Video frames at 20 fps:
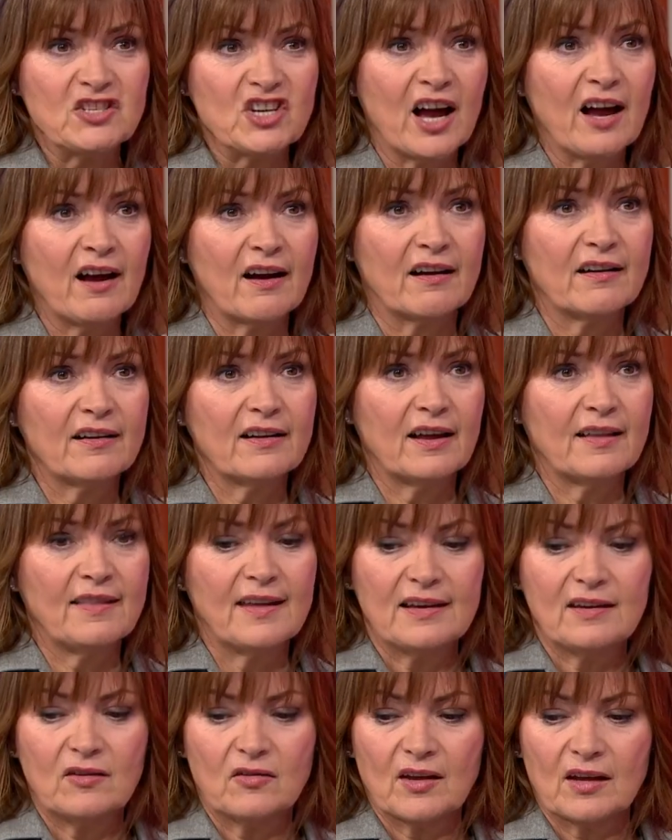jar, and
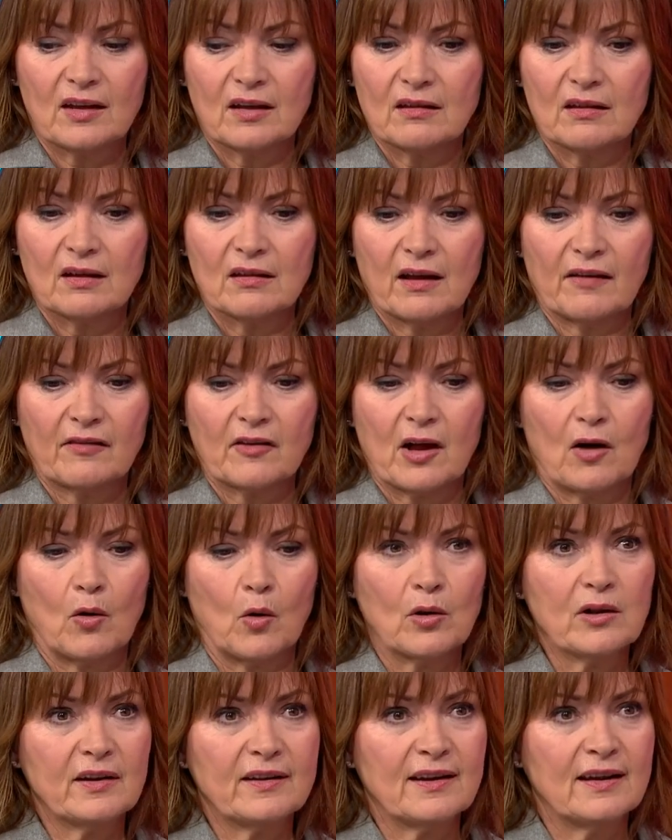then you think, I've got a
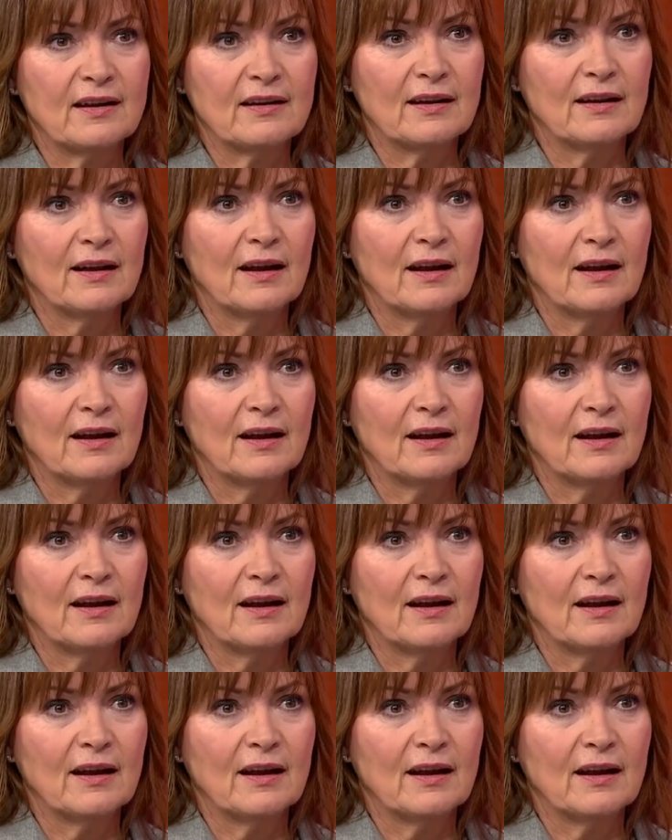holiday.